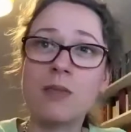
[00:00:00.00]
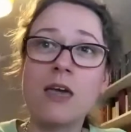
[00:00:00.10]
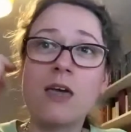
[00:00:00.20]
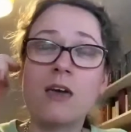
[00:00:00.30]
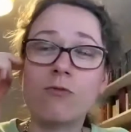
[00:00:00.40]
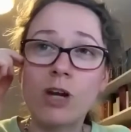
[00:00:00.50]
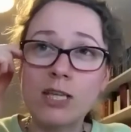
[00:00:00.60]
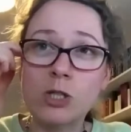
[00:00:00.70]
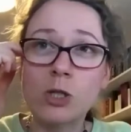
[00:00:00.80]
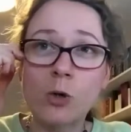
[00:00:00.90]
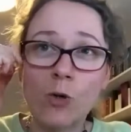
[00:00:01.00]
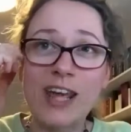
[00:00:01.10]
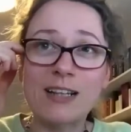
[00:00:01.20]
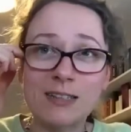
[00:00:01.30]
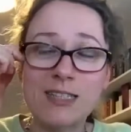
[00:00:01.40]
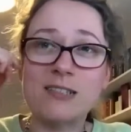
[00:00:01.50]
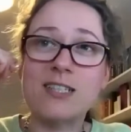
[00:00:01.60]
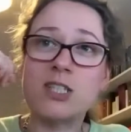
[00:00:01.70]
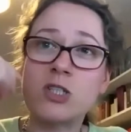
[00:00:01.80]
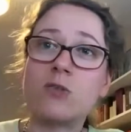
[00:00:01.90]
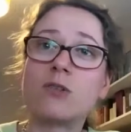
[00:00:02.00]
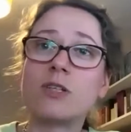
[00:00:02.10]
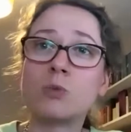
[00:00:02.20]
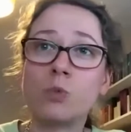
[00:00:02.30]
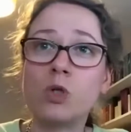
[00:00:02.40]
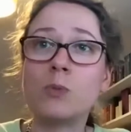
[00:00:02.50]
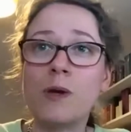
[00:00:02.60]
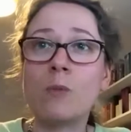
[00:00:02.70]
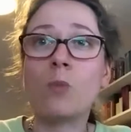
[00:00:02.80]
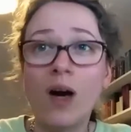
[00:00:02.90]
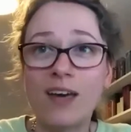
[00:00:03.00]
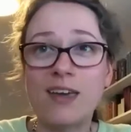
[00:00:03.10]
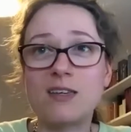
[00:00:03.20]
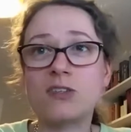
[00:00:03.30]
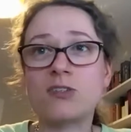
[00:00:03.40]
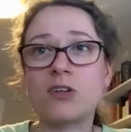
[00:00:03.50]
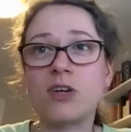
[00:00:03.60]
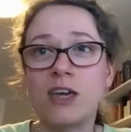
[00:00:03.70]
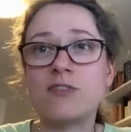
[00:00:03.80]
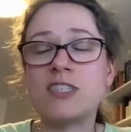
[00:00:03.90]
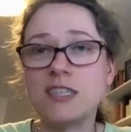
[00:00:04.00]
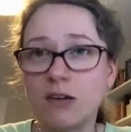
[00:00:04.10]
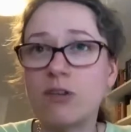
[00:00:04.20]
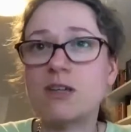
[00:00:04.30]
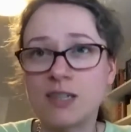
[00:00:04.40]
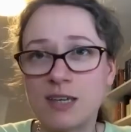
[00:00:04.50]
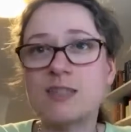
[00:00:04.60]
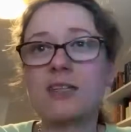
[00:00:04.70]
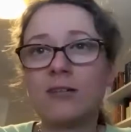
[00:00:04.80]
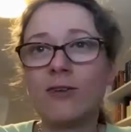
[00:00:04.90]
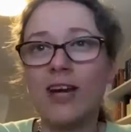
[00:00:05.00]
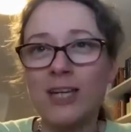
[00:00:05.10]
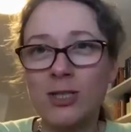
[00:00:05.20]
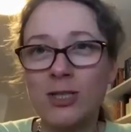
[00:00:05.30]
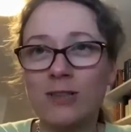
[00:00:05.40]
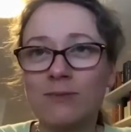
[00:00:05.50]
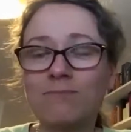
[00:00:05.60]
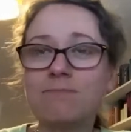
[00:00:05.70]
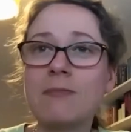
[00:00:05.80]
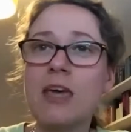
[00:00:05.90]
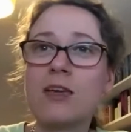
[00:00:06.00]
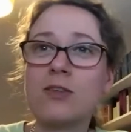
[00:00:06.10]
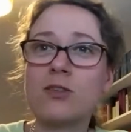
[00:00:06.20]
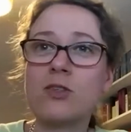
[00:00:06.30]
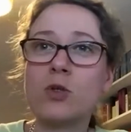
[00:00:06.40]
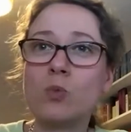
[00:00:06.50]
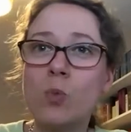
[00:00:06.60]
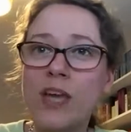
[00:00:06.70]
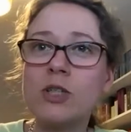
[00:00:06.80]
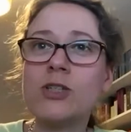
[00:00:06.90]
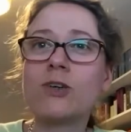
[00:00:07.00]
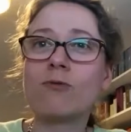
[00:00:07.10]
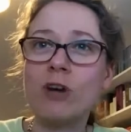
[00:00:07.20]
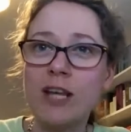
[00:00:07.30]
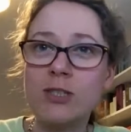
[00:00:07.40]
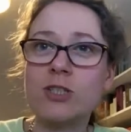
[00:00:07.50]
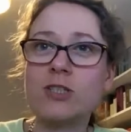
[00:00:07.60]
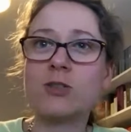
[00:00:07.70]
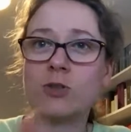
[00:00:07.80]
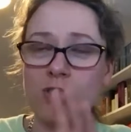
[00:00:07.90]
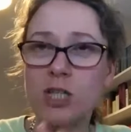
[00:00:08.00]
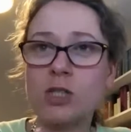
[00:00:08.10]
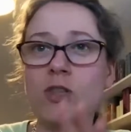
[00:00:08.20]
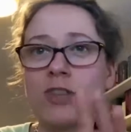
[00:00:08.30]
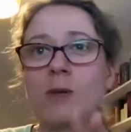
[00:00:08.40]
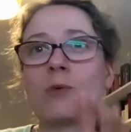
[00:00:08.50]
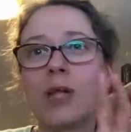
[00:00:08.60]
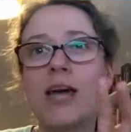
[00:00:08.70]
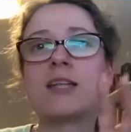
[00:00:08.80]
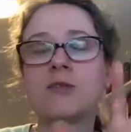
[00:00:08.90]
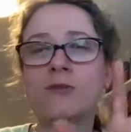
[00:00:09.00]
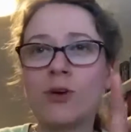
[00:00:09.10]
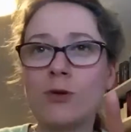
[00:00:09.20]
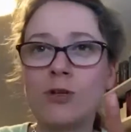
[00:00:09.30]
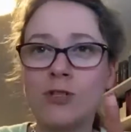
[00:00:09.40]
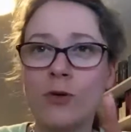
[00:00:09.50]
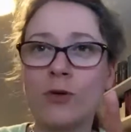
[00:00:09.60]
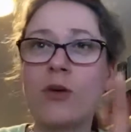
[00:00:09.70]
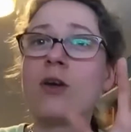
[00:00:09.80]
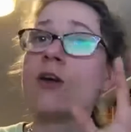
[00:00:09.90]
Religion and Oriental Studies students would be wise to give serious consideration to which religious tradition they would like to focus on